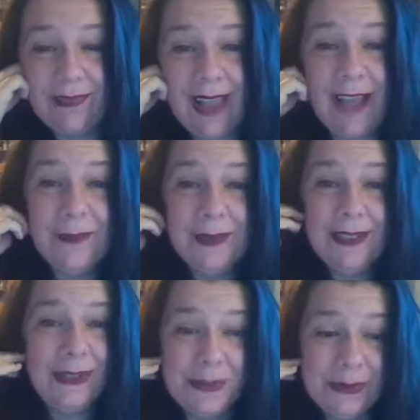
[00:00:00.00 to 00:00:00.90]
have been
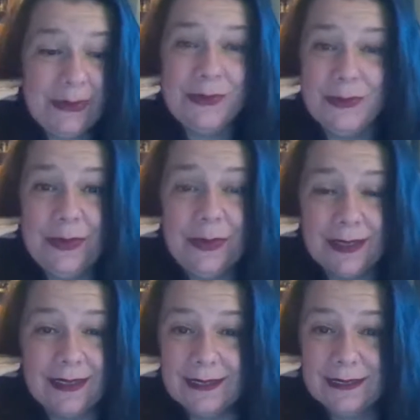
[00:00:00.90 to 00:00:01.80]
used
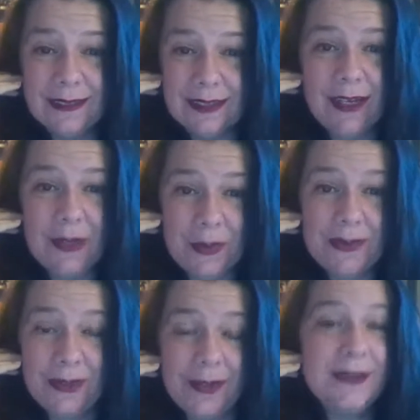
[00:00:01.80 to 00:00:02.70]
for, as
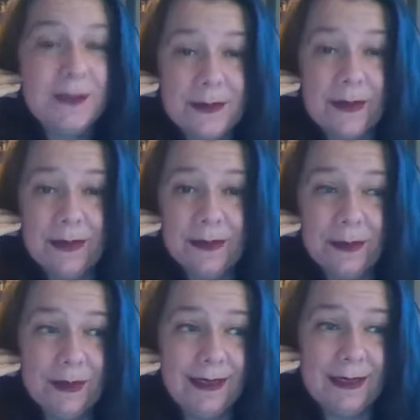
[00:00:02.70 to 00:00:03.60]
long as people
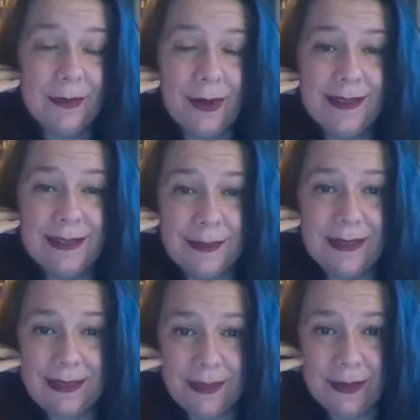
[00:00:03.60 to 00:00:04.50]
were in
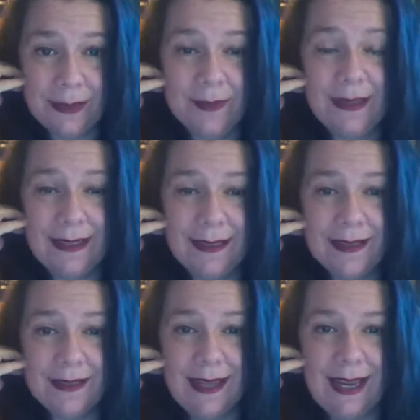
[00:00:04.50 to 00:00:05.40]
proximity to those
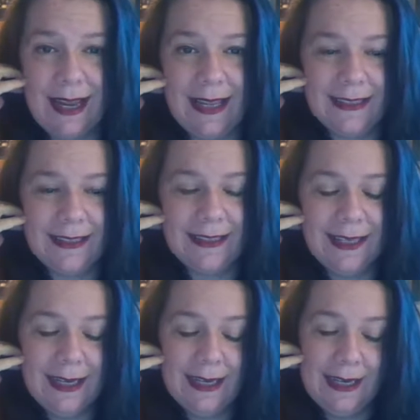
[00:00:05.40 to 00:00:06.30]
plants. And
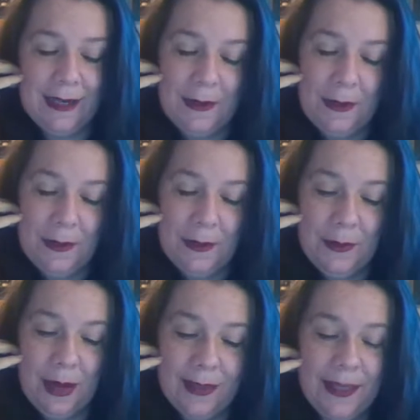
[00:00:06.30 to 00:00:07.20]

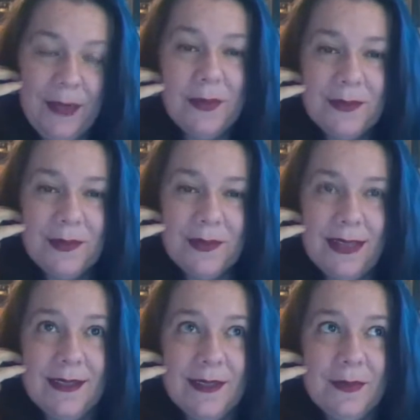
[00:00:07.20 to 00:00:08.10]
I think one of the
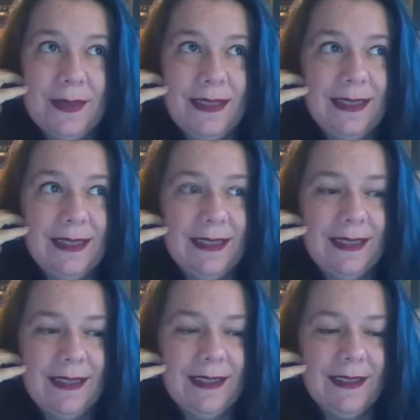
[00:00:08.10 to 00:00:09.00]
things we
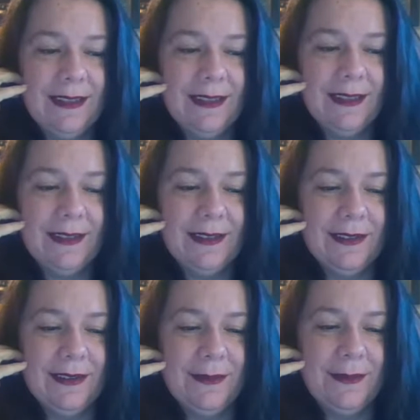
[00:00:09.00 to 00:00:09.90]

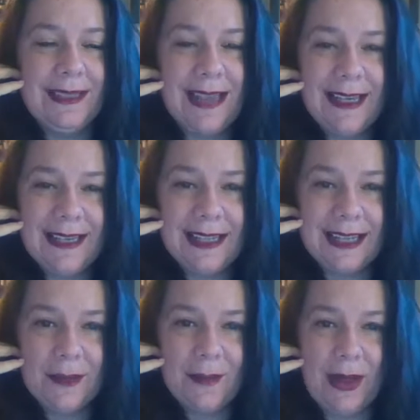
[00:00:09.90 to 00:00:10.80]
tend to
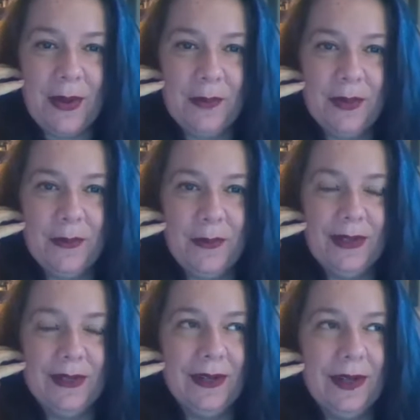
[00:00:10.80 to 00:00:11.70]
think about when
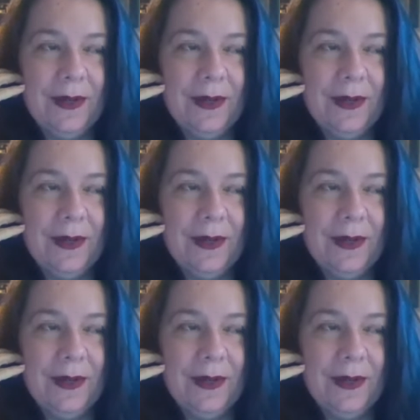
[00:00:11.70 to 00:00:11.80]
we're